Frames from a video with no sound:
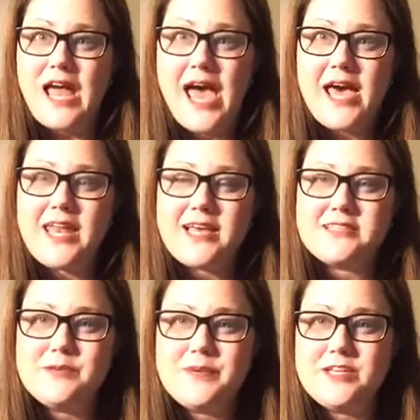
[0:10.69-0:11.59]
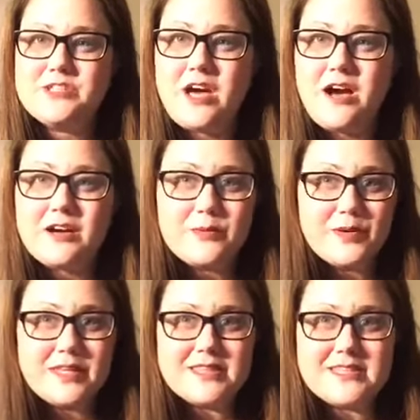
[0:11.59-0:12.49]
at SLPTalk
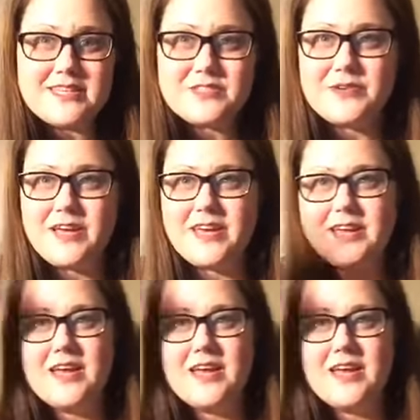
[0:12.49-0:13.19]
with Desiree,